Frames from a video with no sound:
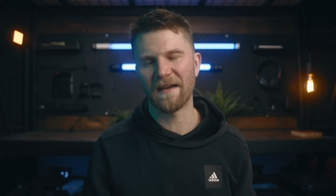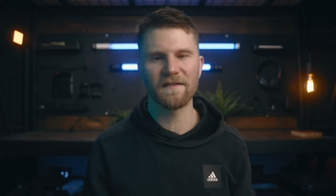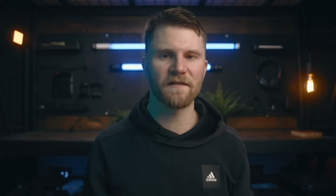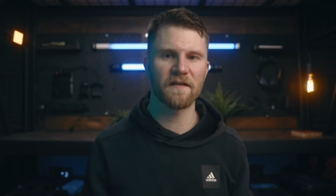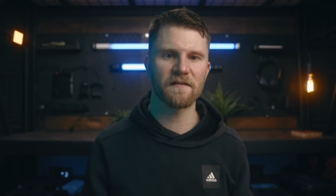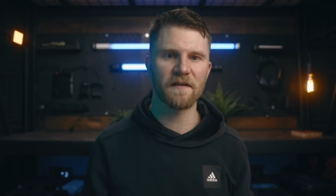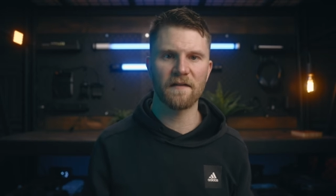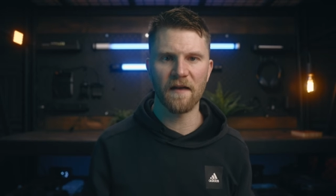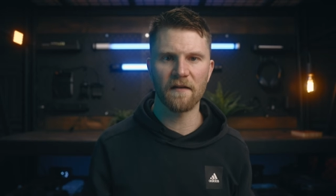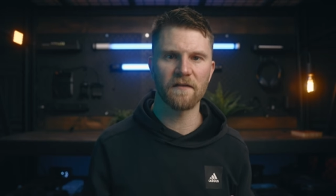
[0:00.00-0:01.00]
into the
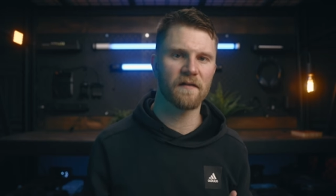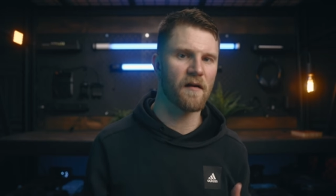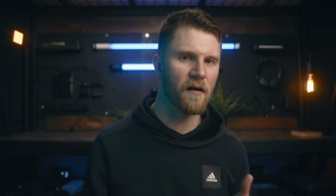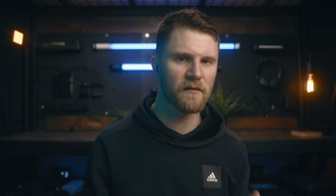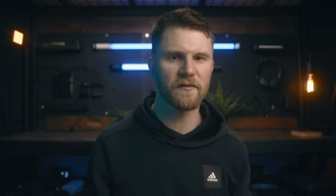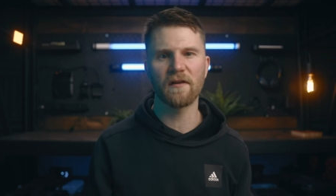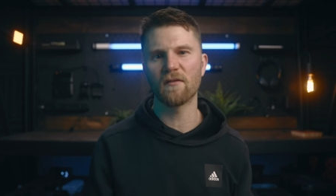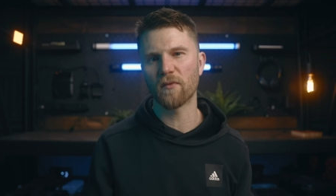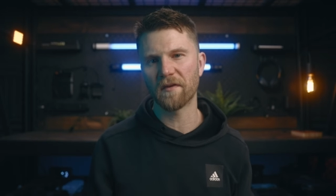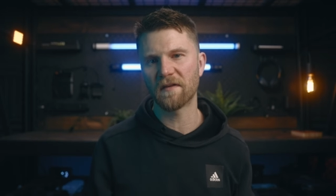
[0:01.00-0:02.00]
details, all
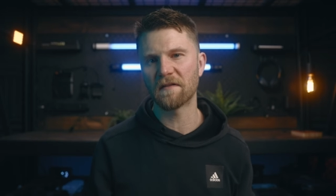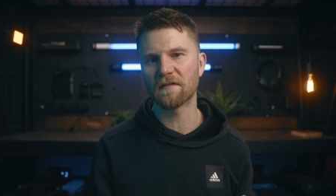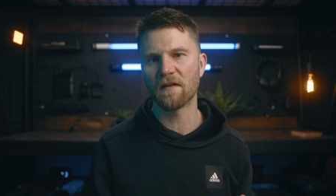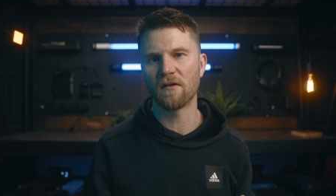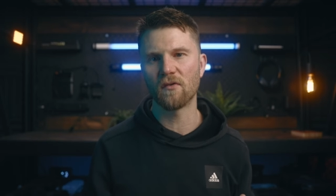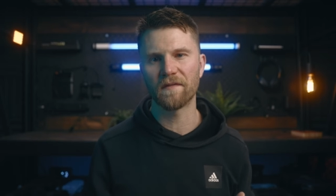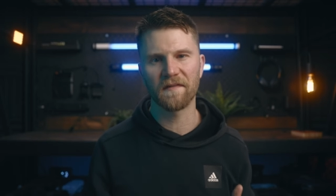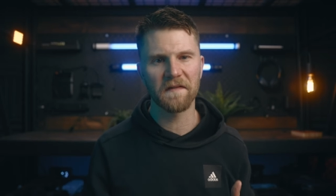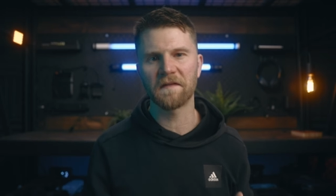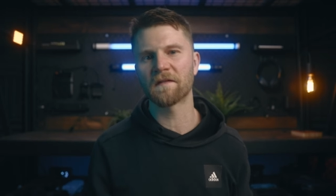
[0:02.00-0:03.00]
you really need to know is
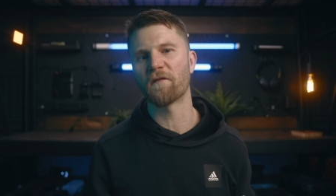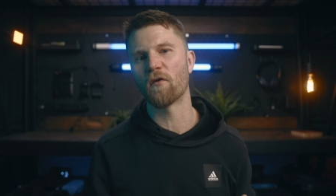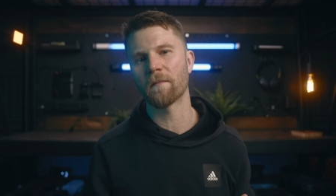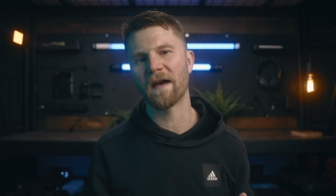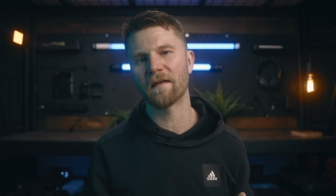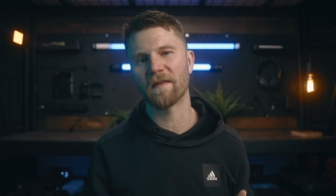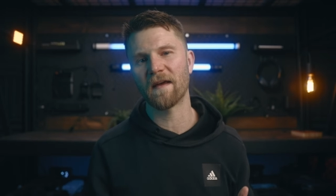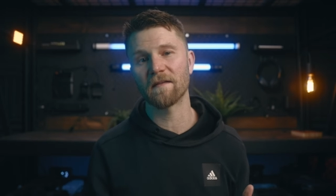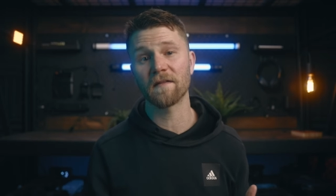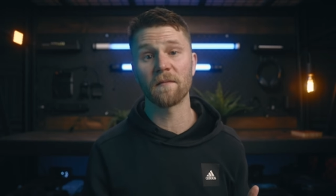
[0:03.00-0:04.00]
this is a format
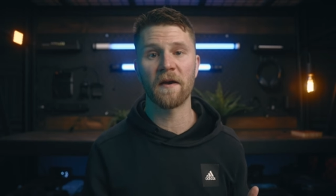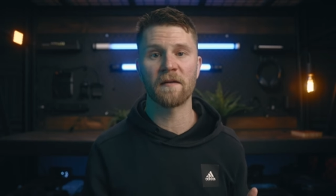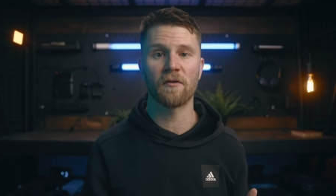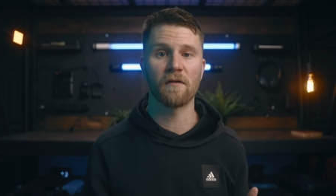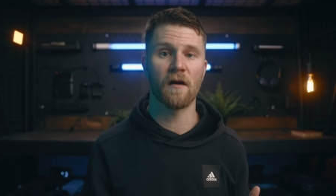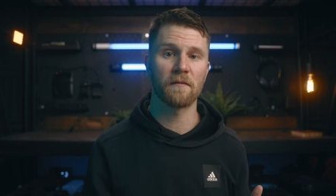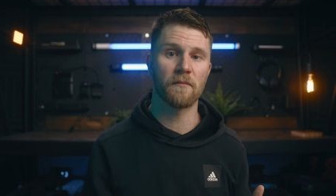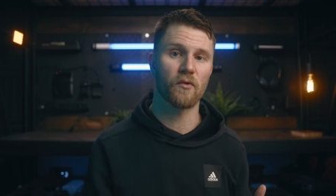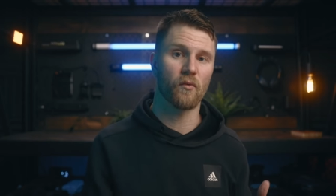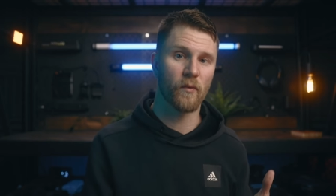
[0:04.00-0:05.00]
that is compatible on
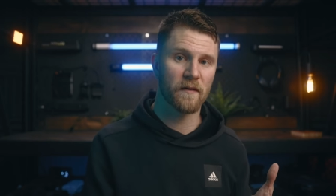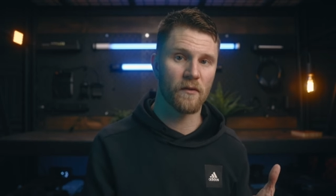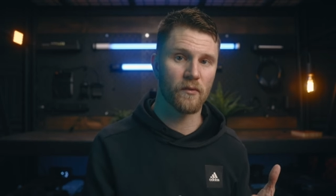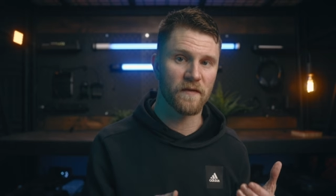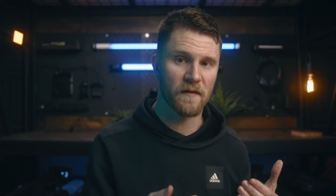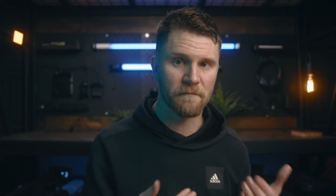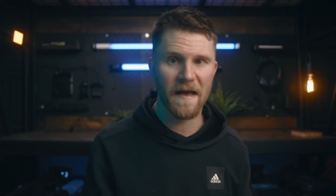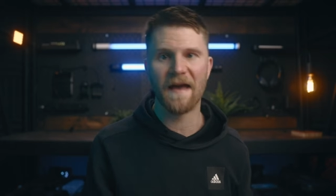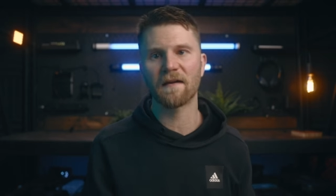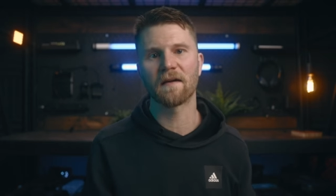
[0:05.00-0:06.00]
both Windows and
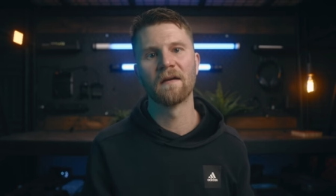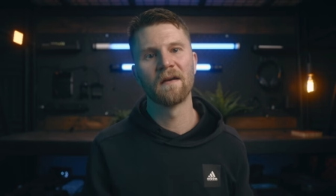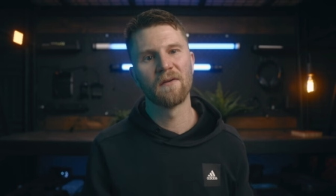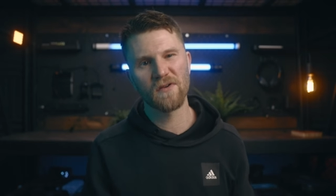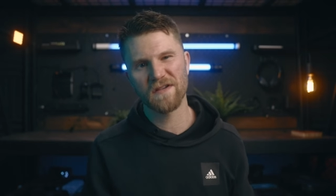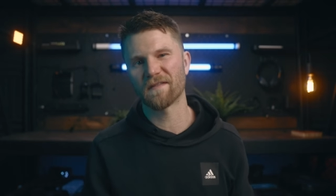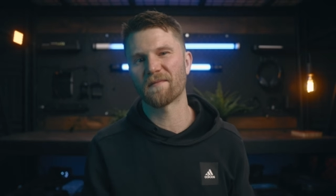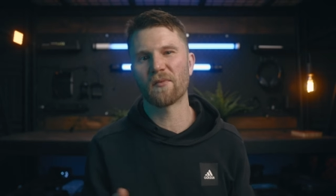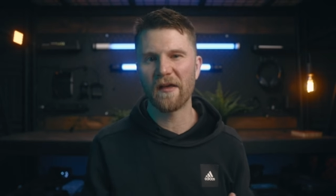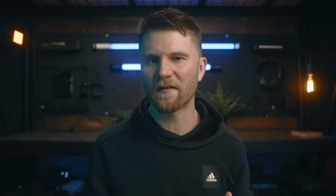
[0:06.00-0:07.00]
Mac, which is
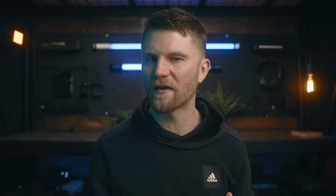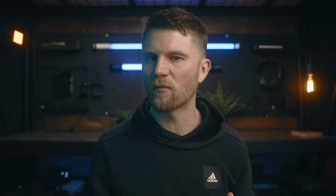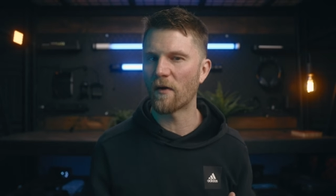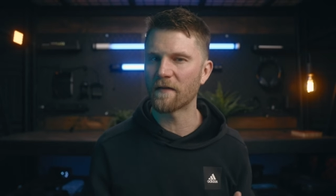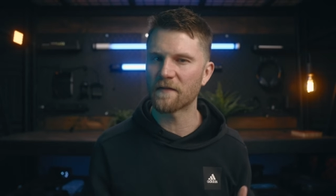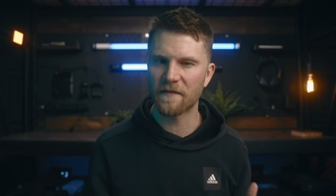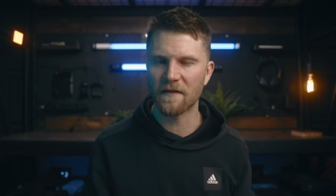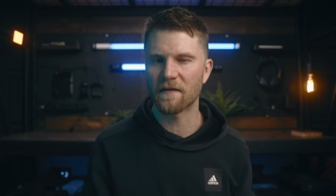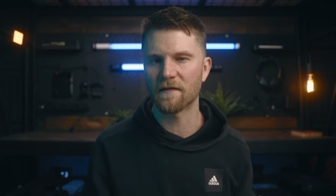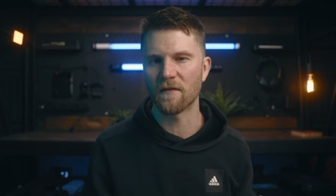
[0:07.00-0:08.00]
likely why you
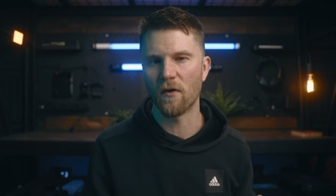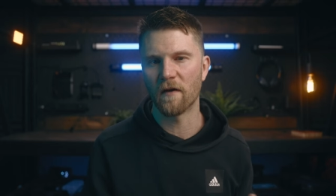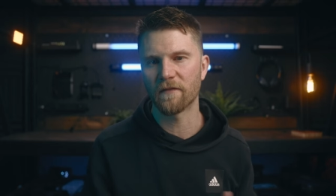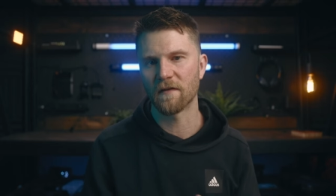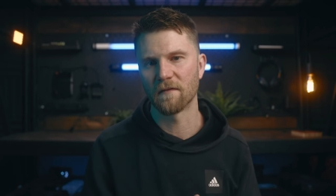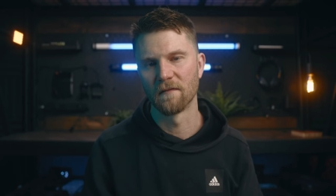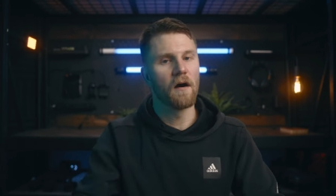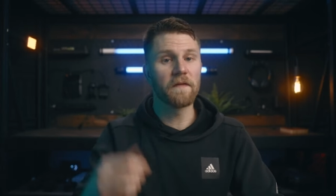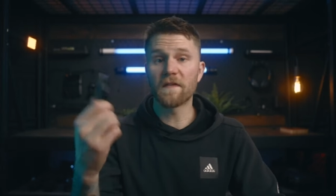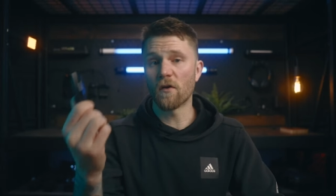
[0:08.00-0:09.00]
see this so often.
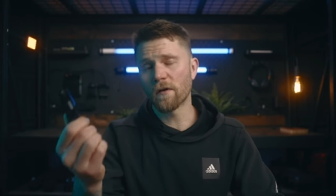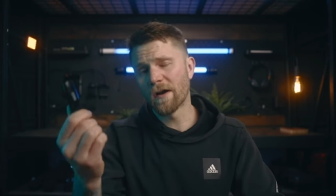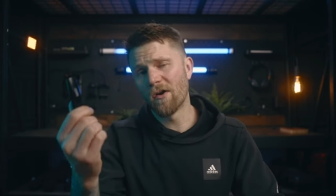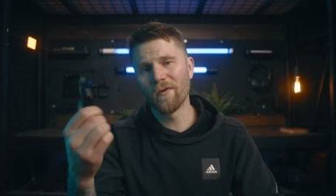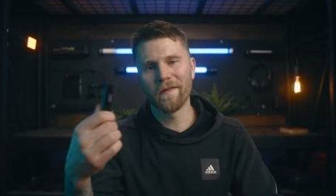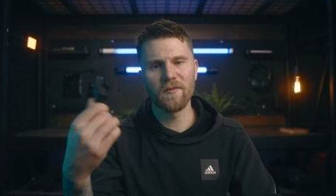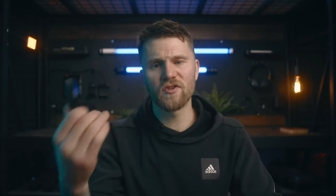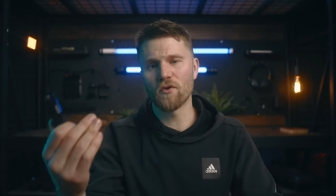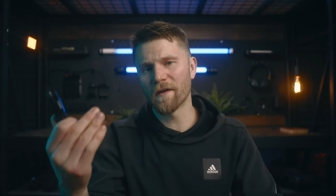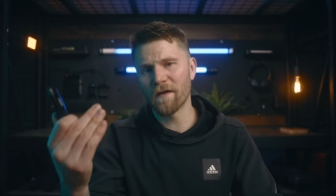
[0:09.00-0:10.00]
On this Orico, in the
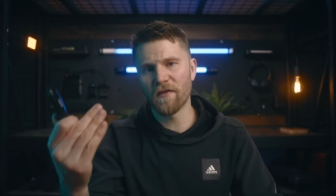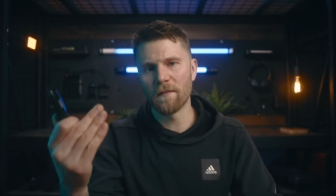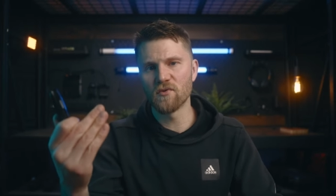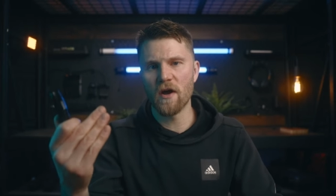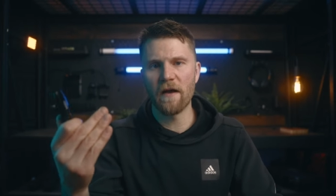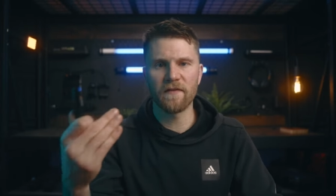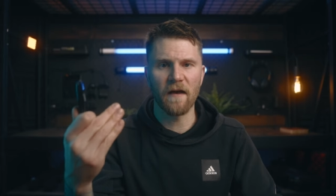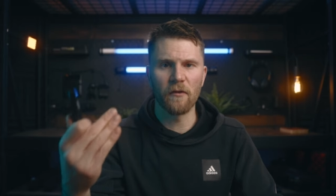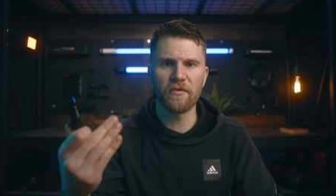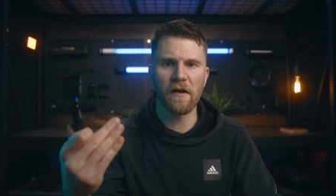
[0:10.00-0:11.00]
majority of thumb drives
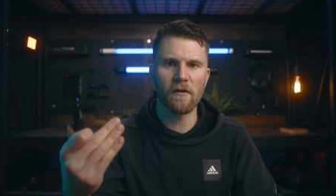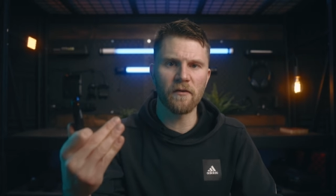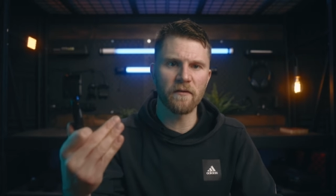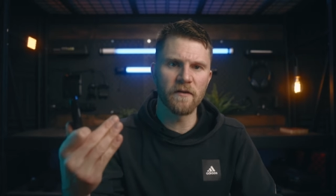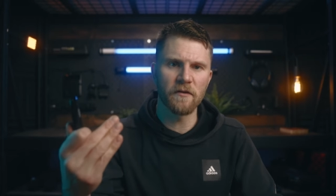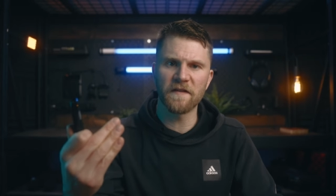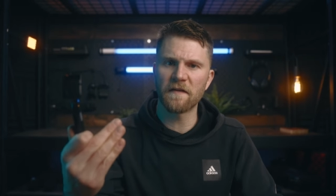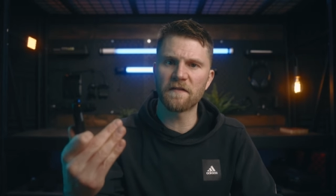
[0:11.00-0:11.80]
out there, you'll notice that